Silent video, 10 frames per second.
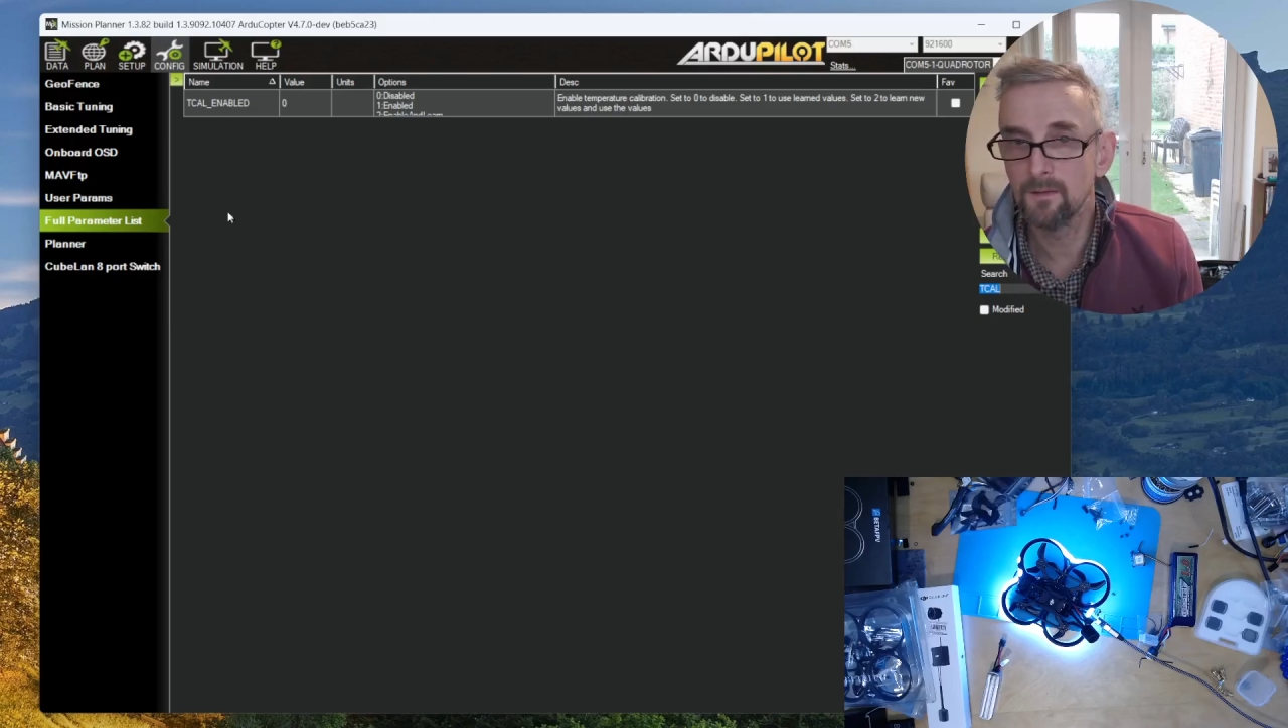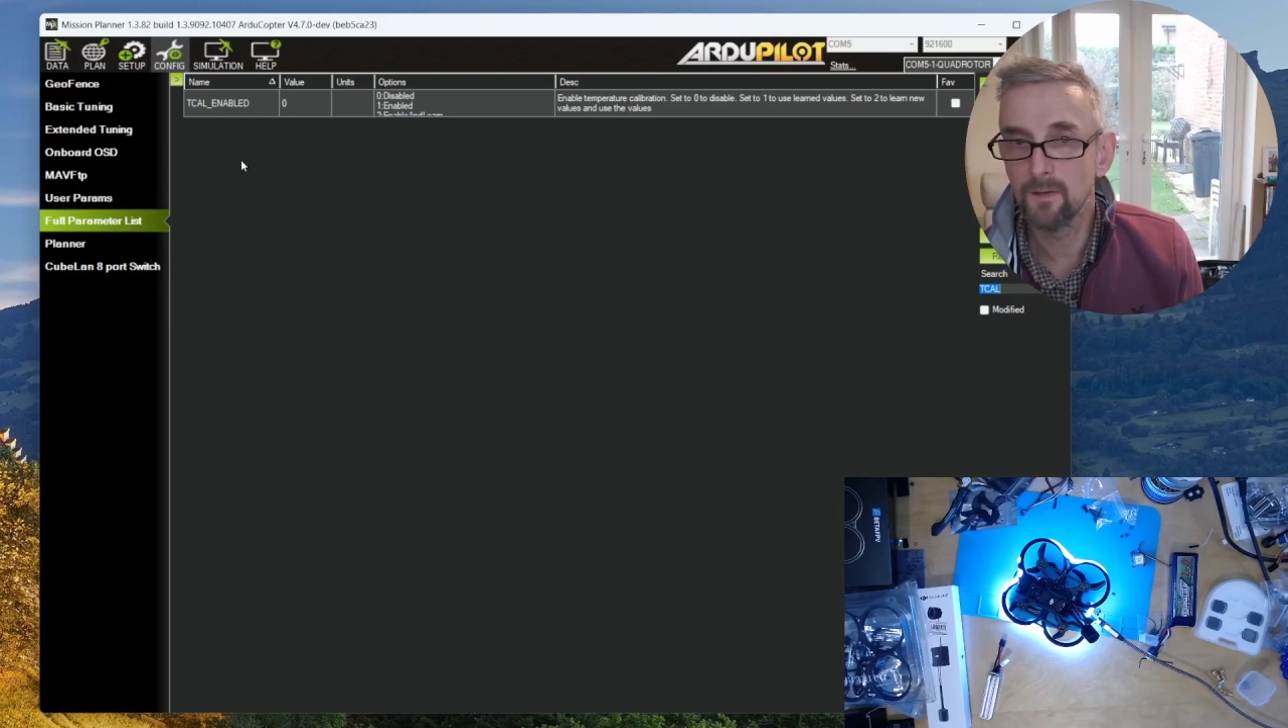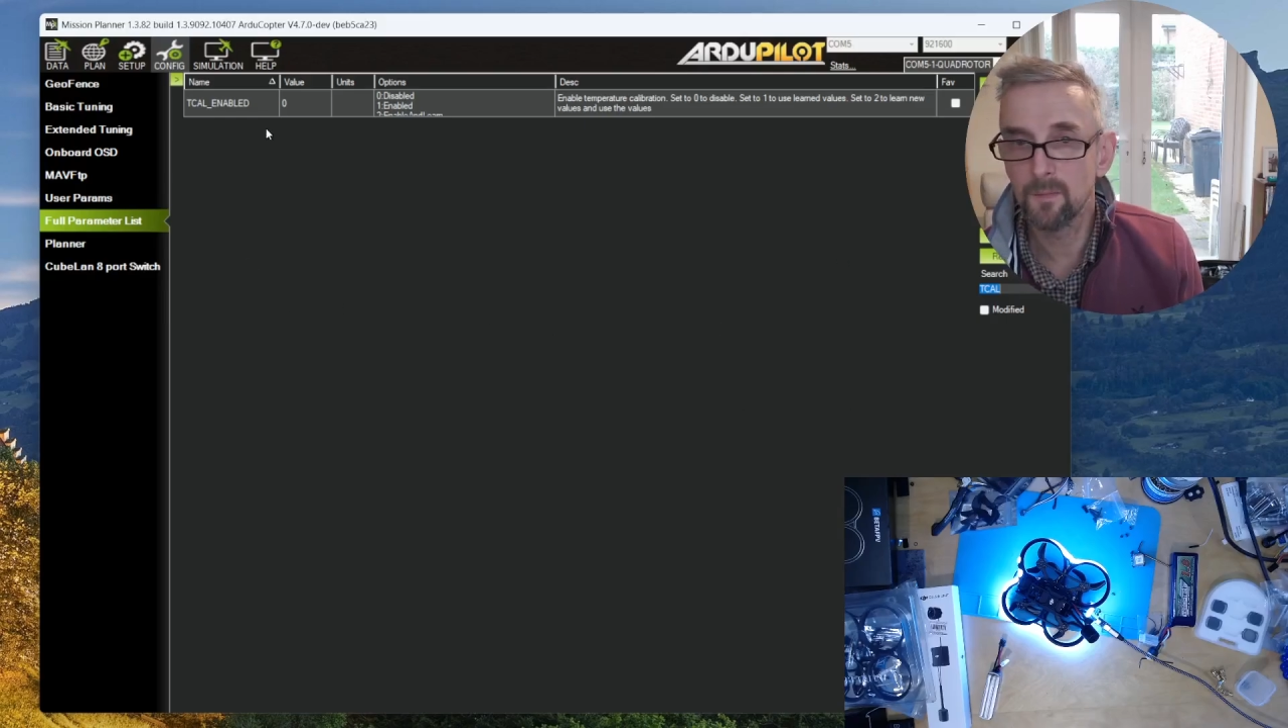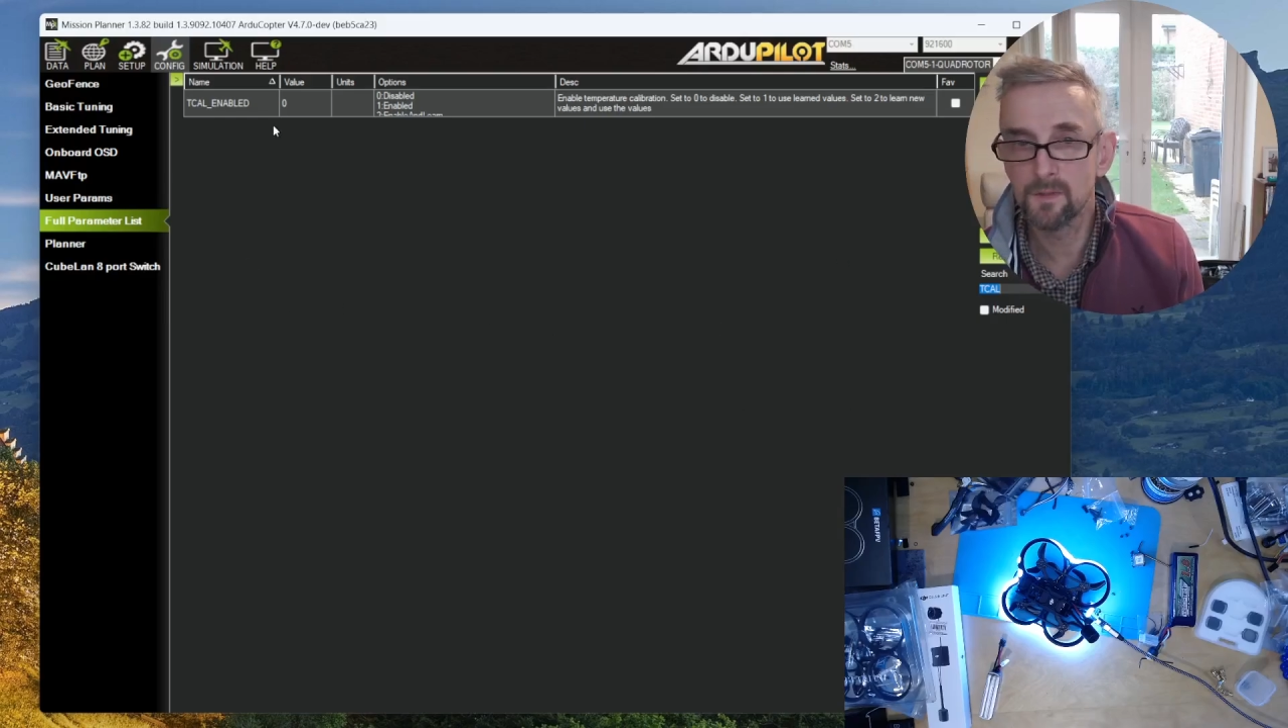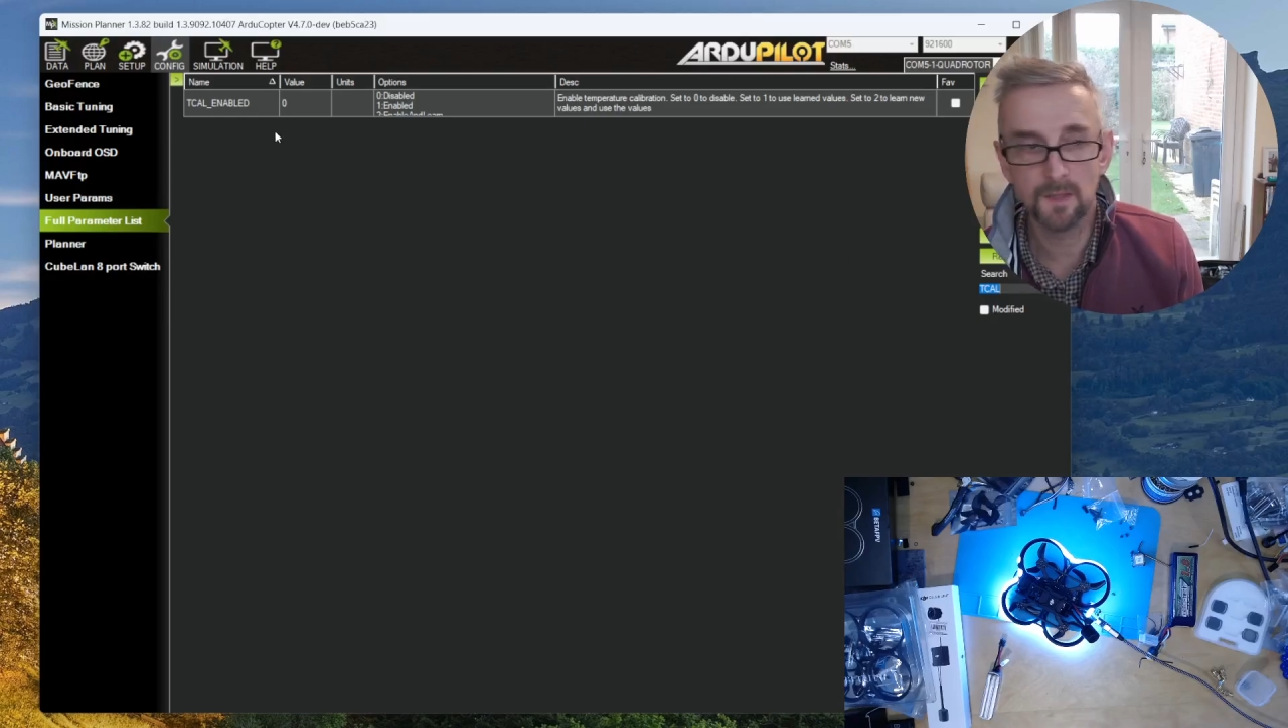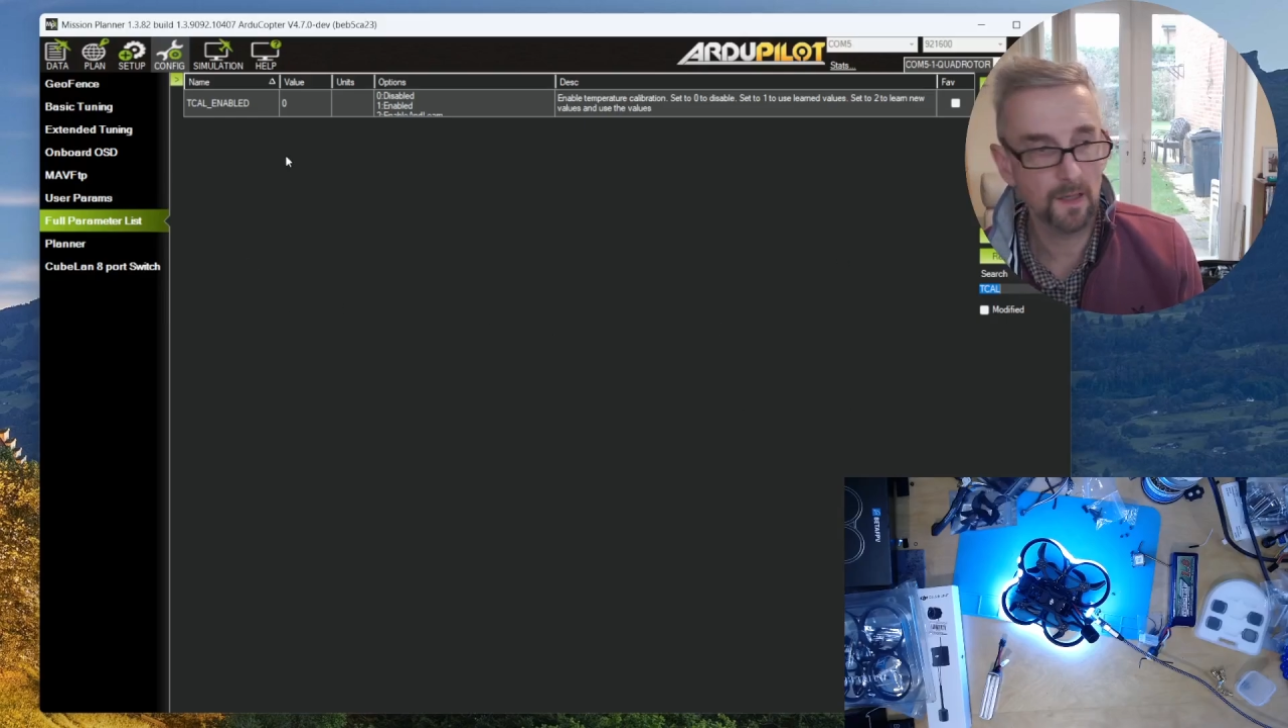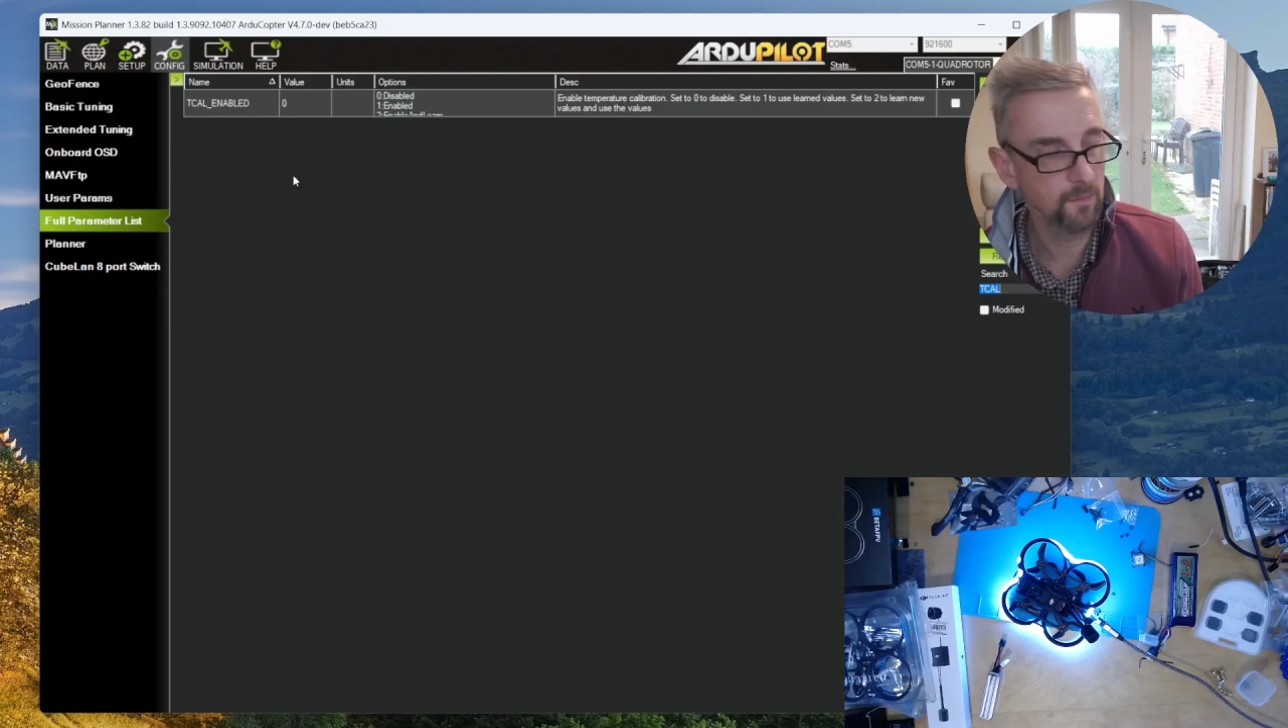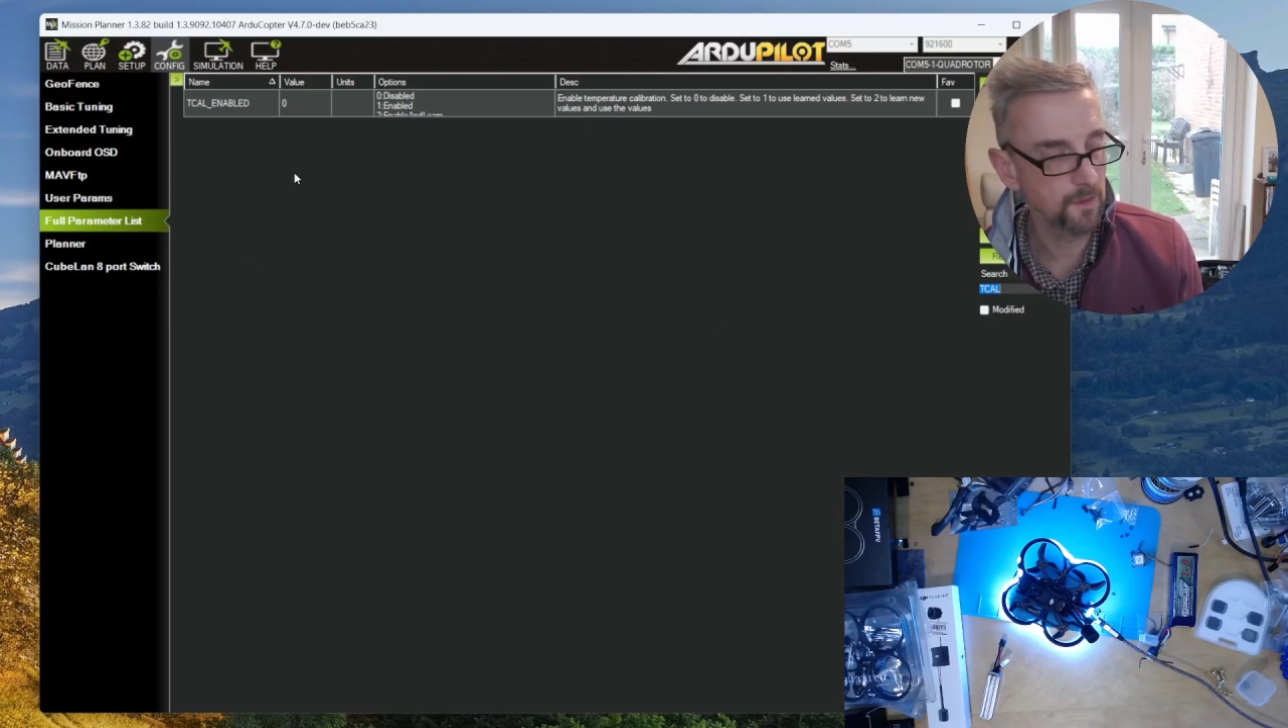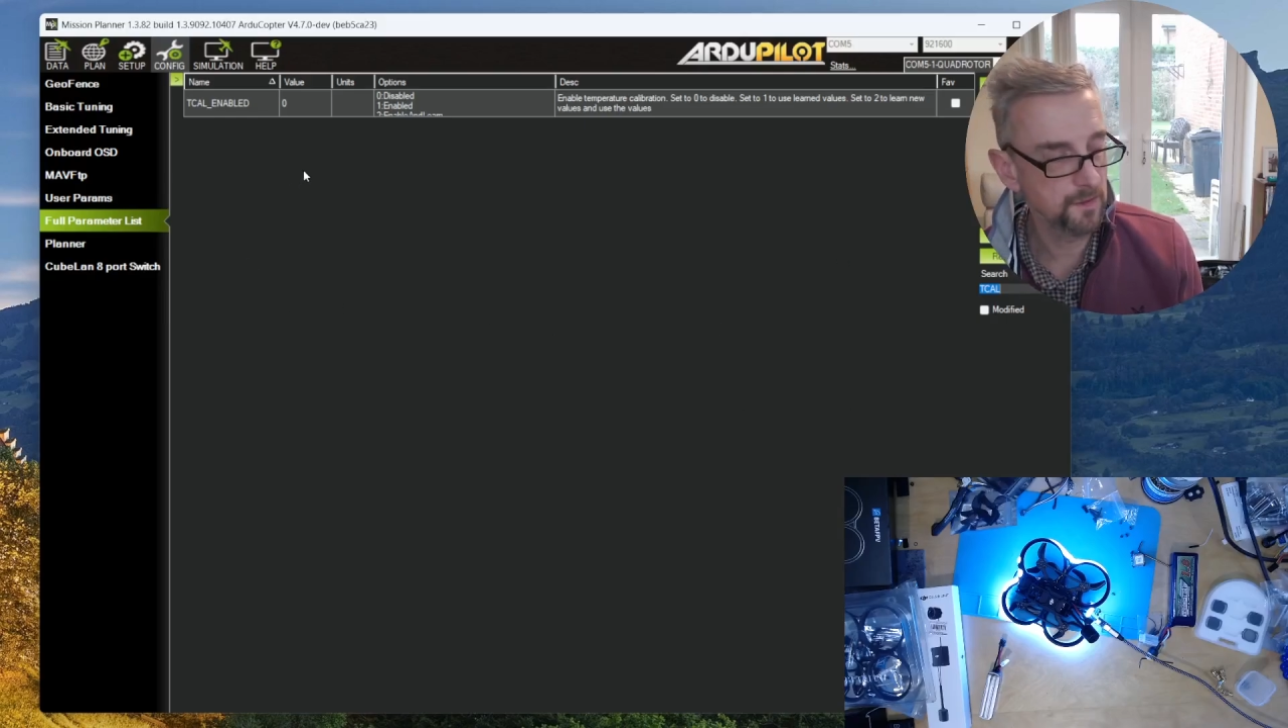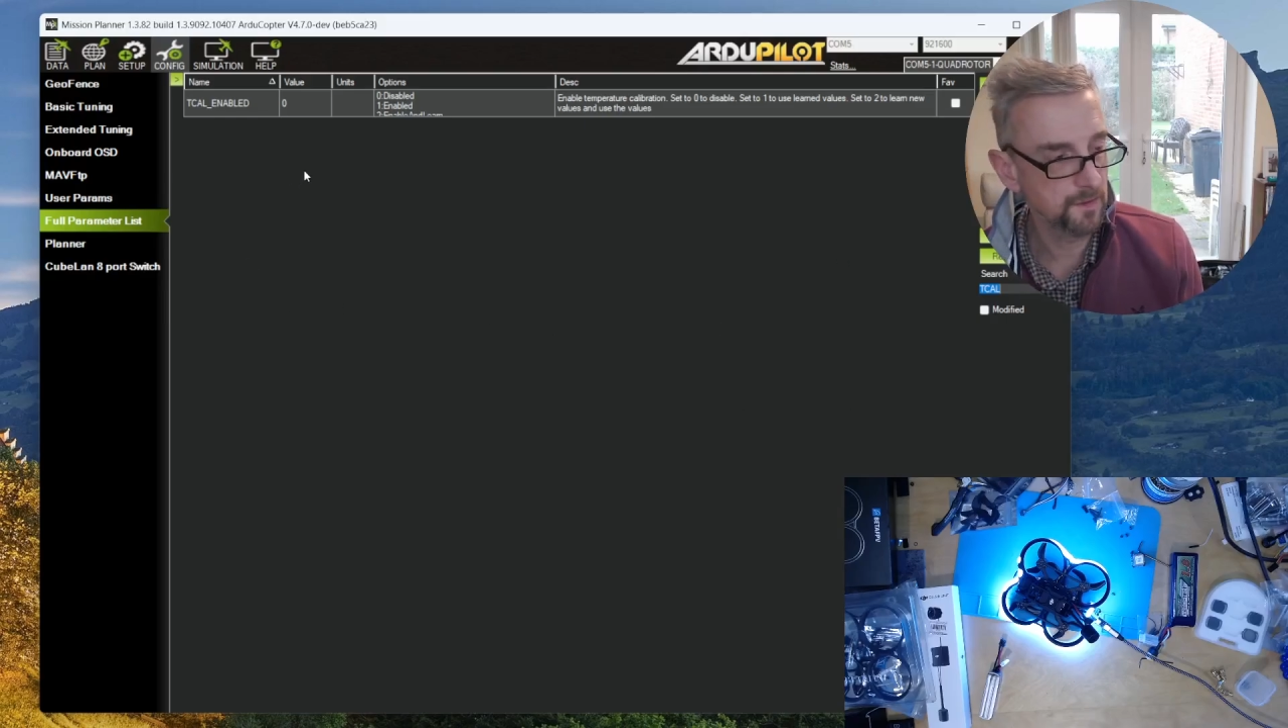temperature
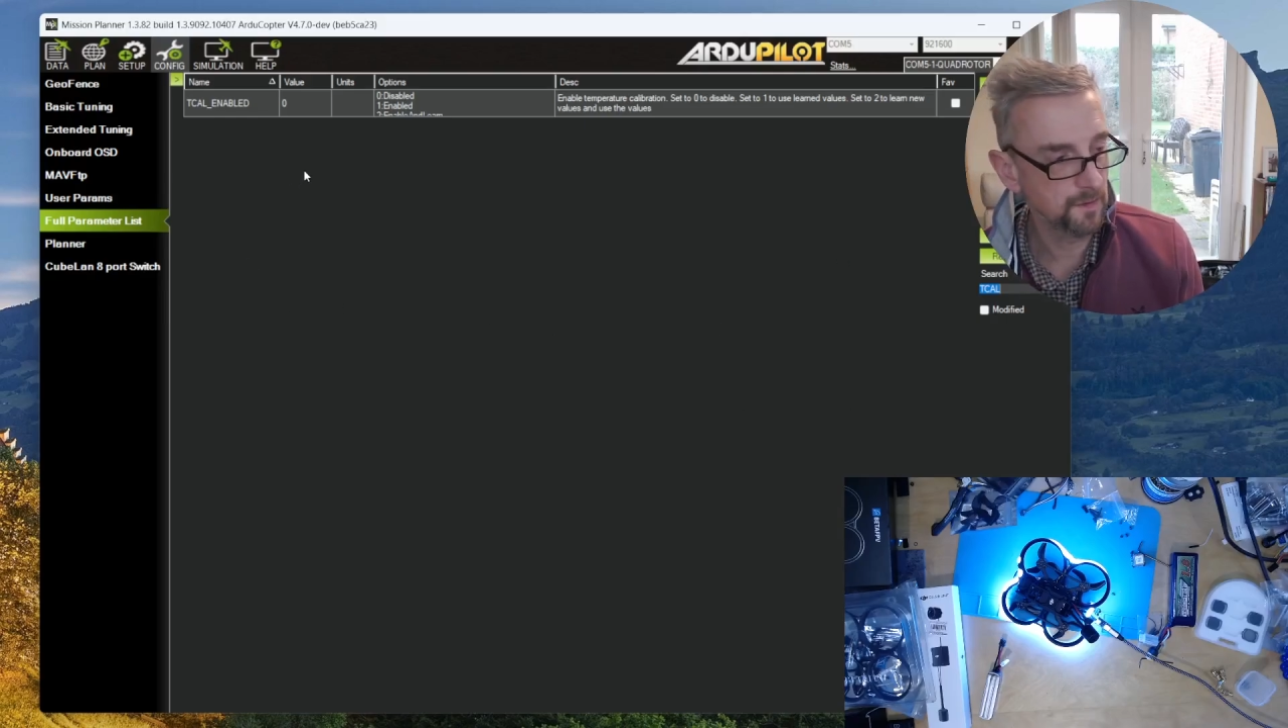calibration